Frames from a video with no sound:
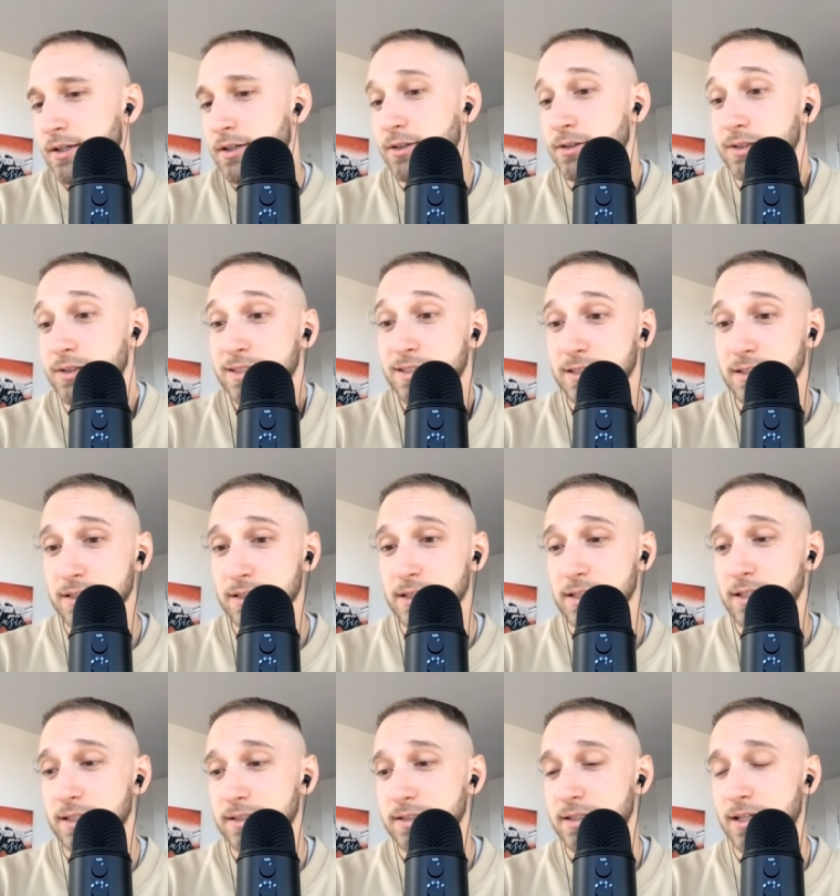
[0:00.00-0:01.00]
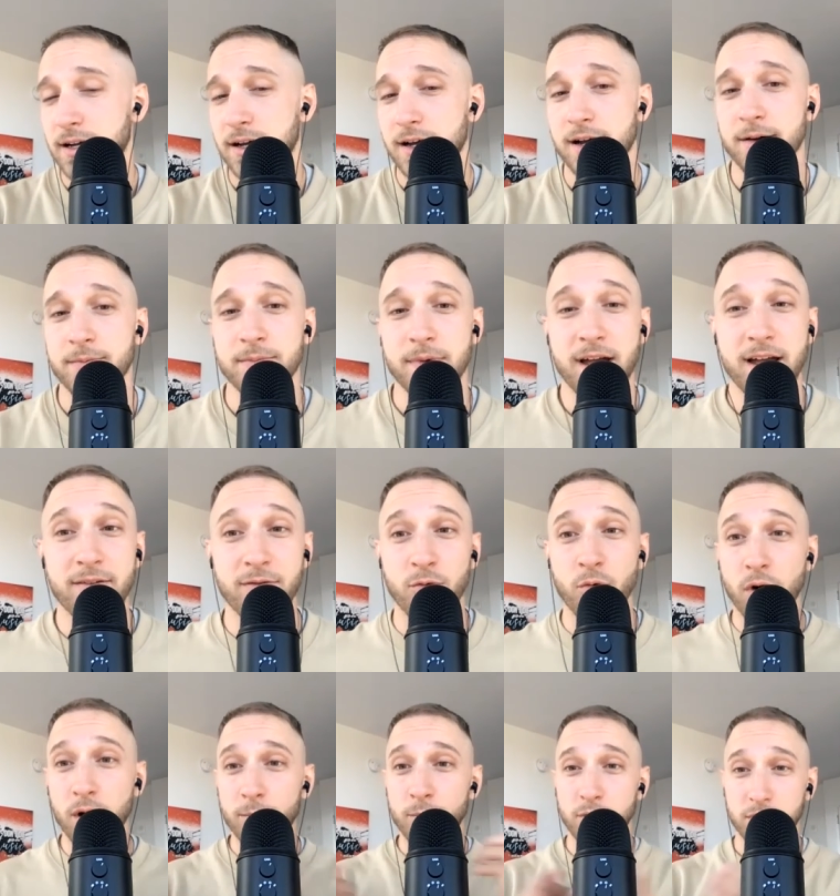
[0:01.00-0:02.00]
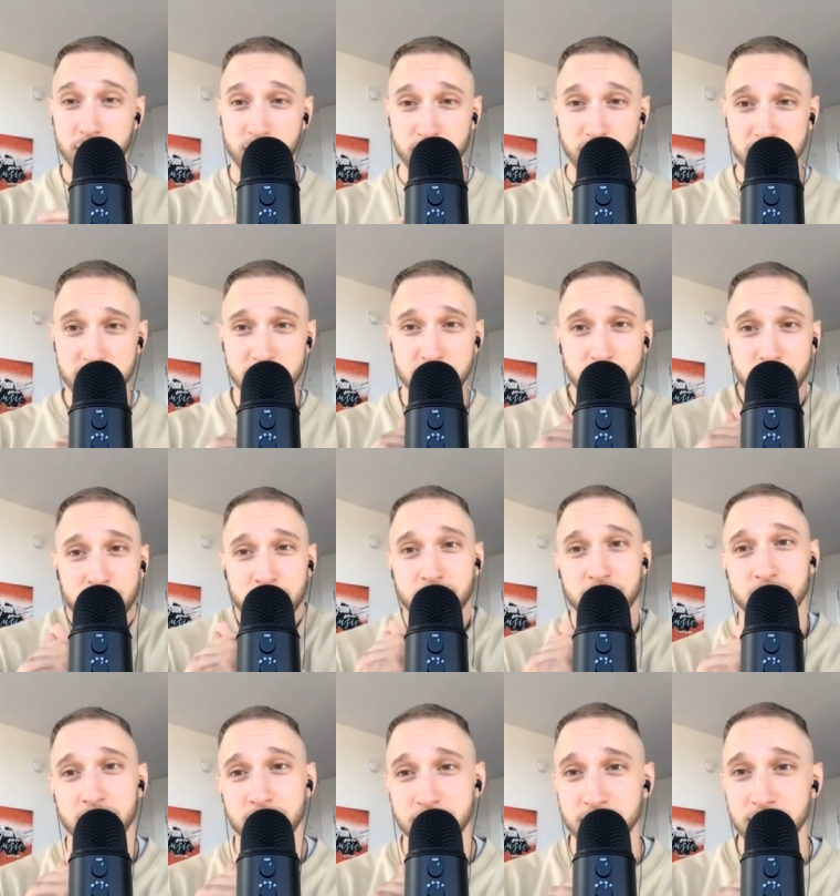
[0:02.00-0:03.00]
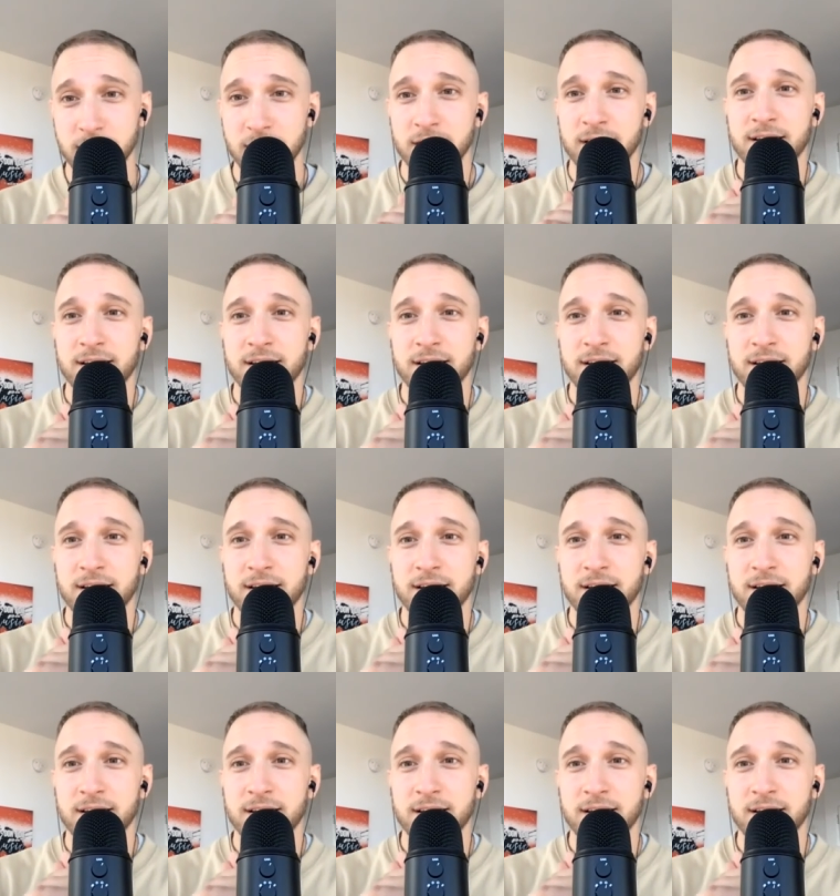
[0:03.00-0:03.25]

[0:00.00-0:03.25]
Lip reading: who listen to this. I have one more question for you.